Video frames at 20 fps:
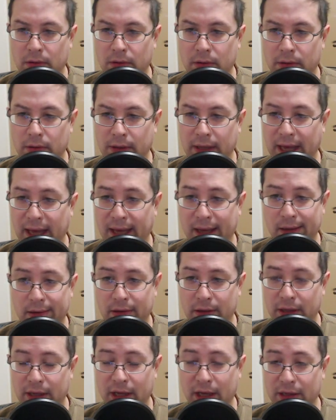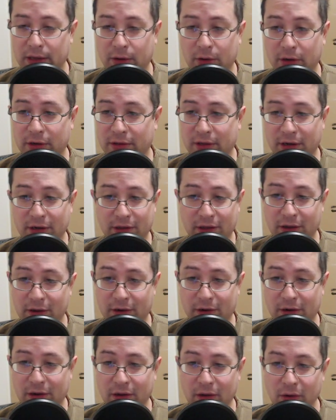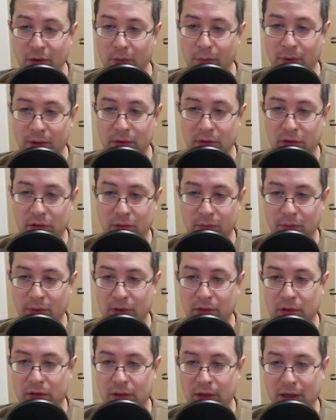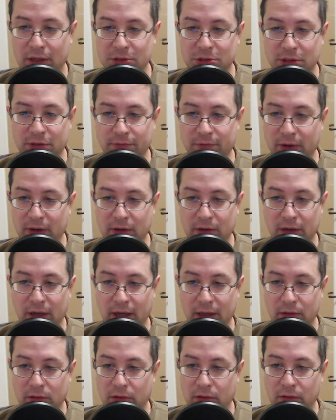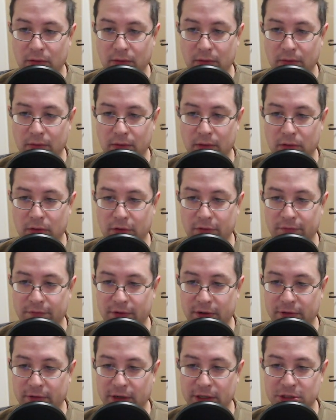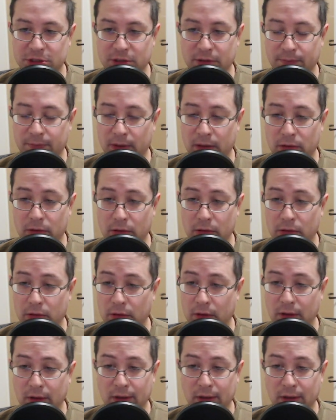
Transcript: Yeah, he could have done it here. Once I should have recognized this configuration of pieces.